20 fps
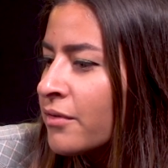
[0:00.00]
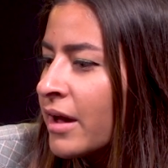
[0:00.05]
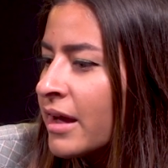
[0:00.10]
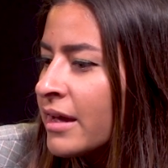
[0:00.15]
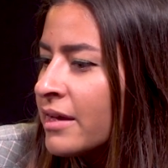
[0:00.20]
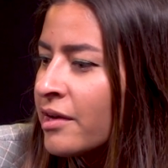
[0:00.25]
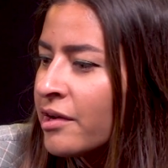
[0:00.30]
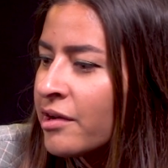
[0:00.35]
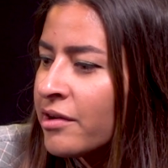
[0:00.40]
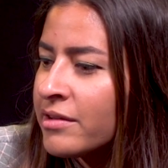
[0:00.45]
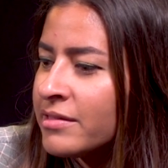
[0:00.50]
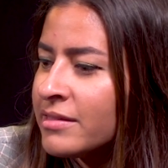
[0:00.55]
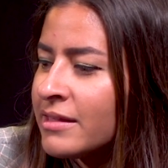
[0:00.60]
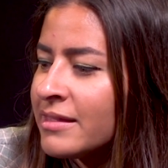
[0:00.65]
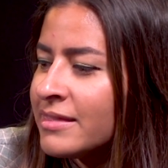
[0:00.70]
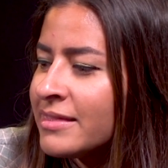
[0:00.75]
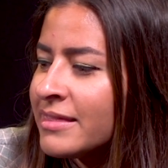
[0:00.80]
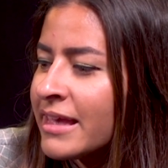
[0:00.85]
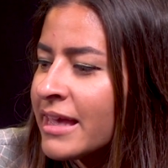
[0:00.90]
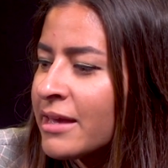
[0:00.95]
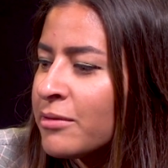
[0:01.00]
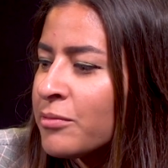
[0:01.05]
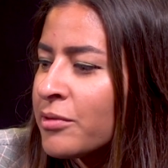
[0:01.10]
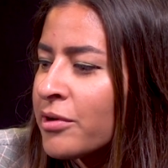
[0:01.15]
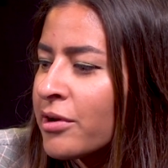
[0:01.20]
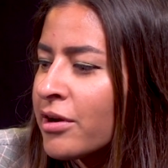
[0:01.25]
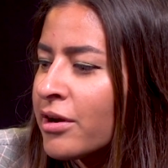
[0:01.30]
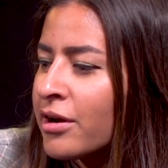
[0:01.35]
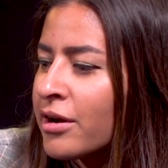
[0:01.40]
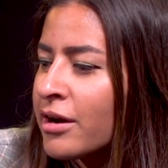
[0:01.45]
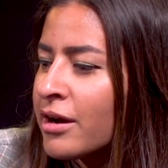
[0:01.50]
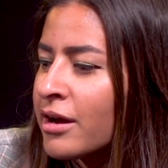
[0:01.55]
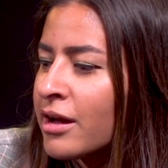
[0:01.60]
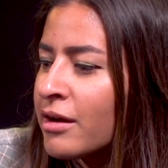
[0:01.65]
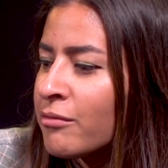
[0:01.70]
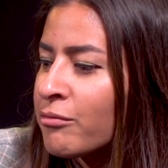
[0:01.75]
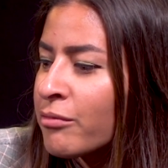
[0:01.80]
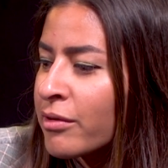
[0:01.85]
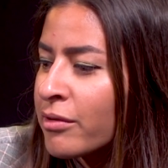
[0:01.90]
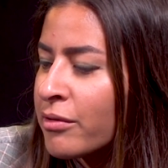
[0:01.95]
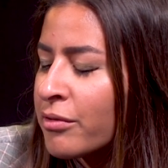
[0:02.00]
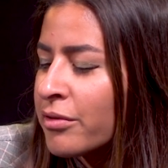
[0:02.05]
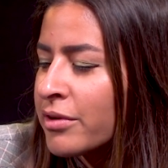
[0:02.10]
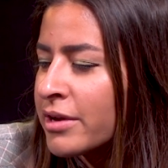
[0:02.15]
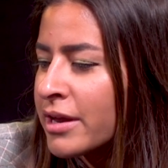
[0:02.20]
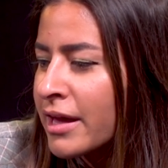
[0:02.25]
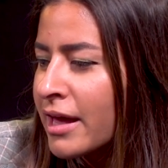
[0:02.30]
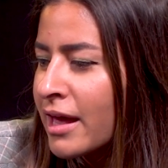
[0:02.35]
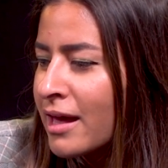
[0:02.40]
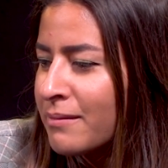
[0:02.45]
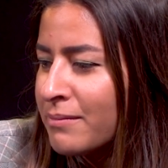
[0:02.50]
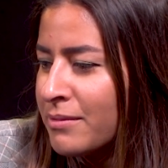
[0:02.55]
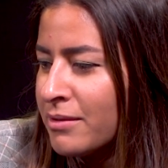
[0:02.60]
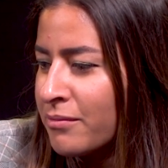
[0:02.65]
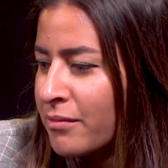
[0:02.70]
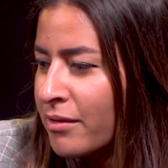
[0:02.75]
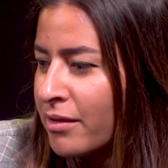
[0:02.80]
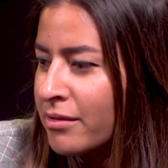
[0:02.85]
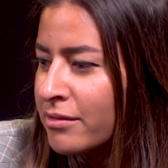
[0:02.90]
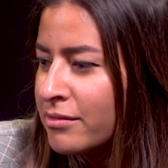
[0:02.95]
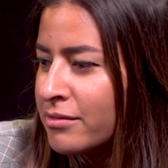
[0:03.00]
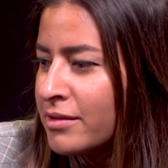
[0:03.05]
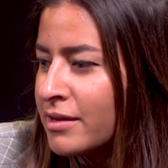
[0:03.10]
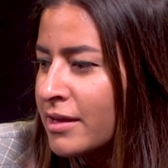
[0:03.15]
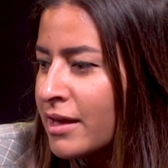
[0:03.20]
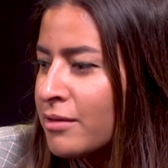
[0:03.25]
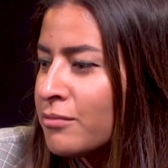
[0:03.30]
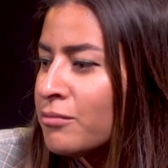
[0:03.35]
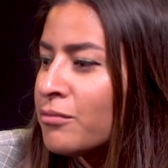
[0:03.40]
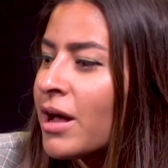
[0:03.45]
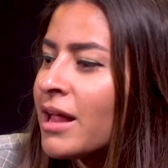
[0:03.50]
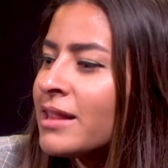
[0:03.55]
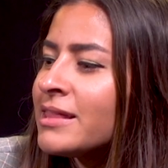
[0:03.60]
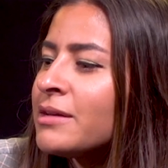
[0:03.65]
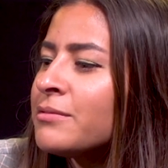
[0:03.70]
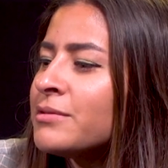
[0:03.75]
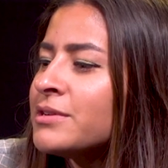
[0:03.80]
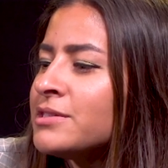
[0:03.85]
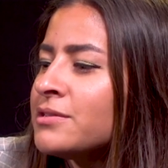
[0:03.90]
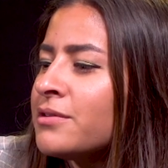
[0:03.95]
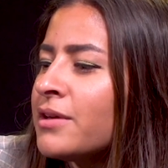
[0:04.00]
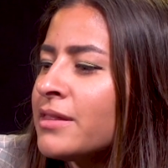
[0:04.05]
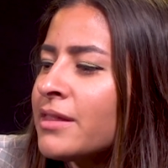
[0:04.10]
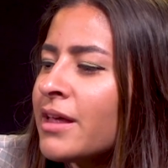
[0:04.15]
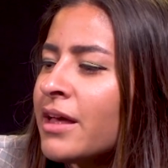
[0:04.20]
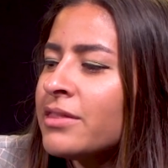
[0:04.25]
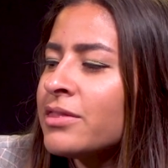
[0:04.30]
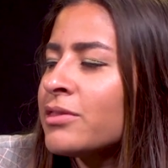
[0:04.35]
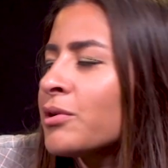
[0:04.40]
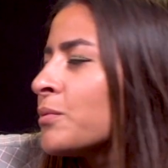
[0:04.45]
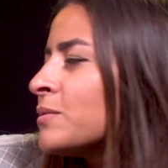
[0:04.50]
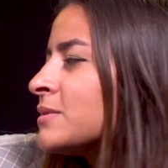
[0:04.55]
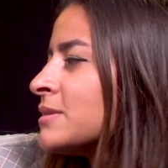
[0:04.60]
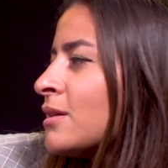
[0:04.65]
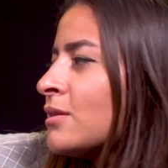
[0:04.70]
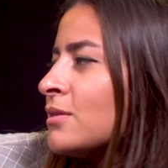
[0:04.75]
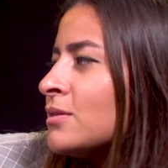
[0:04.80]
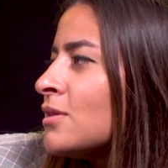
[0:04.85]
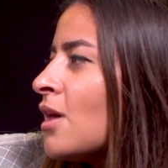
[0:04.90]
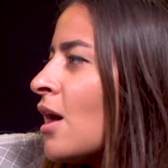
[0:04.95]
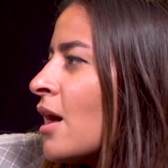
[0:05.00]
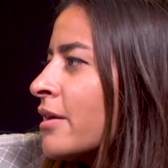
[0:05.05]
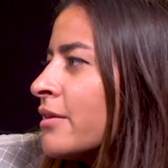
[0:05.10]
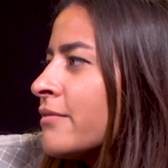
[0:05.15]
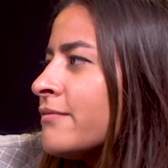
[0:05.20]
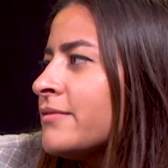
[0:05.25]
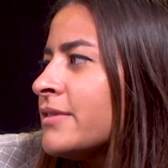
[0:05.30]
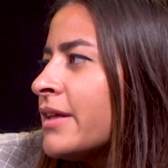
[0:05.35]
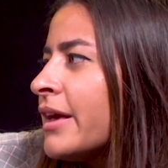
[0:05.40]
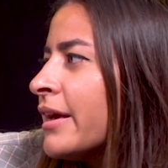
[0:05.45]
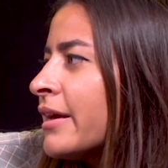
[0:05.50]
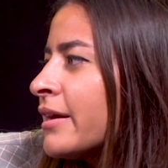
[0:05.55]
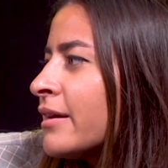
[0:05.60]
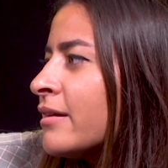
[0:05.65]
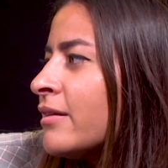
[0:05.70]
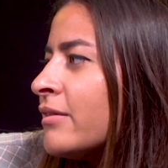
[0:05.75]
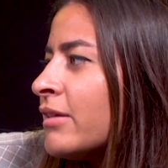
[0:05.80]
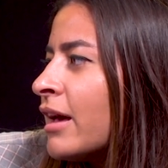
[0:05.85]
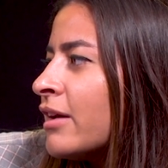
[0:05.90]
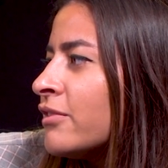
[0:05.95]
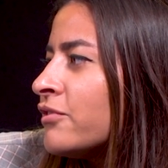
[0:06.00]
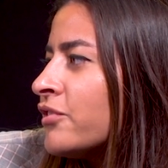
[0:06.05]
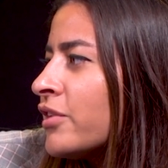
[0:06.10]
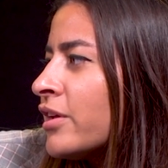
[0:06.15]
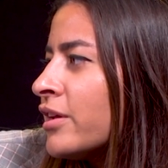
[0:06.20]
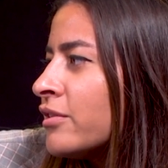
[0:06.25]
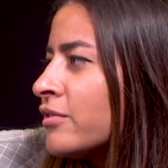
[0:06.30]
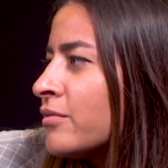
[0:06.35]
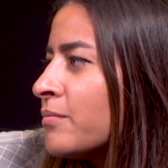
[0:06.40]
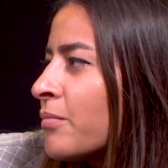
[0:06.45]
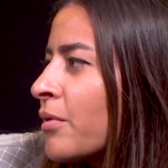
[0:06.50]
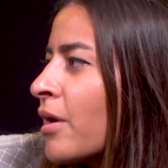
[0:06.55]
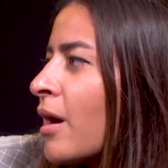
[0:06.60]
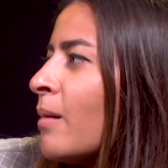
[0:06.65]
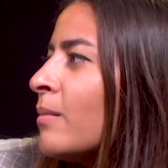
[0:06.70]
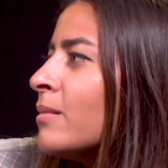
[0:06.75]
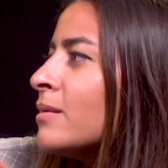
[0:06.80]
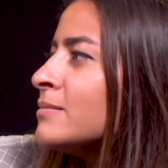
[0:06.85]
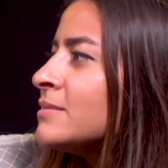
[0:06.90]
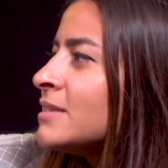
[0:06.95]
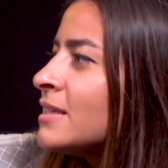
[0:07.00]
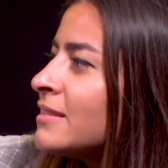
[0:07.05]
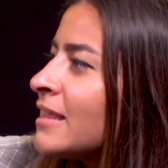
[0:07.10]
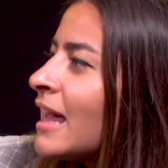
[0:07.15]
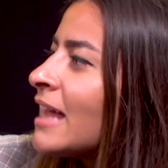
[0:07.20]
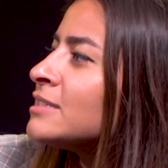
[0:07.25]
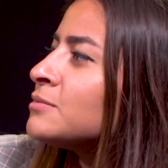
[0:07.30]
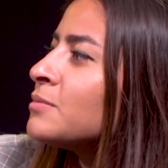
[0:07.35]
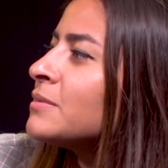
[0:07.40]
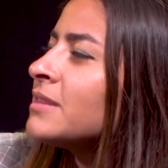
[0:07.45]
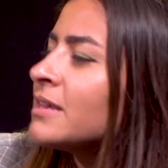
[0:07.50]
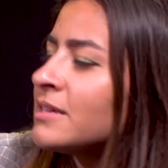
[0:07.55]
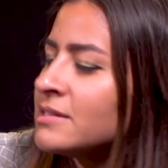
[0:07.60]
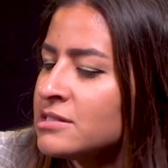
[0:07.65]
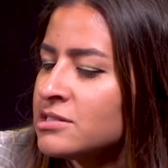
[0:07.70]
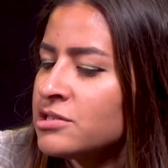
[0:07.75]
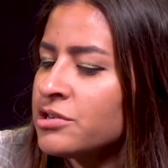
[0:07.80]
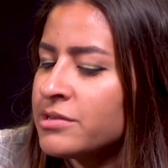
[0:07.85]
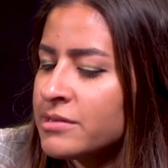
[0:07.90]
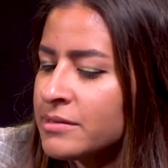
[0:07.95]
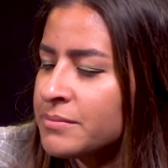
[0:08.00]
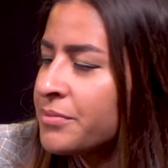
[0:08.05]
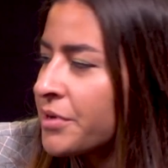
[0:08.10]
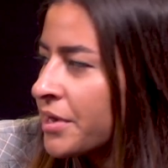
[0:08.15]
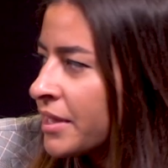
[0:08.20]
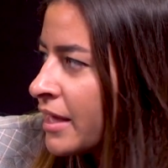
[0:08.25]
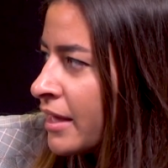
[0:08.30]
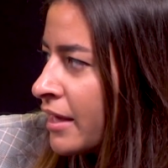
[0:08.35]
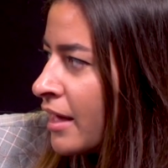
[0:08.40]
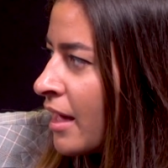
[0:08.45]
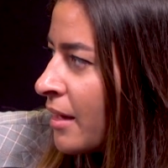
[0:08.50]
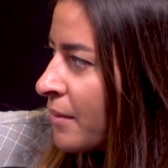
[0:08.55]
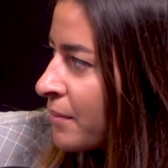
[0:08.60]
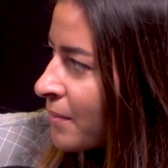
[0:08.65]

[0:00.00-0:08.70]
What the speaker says: I heard that they were recording Abbey Road, and while they were doing that, there was a lot of clashing and problems, and that's when they started breaking up.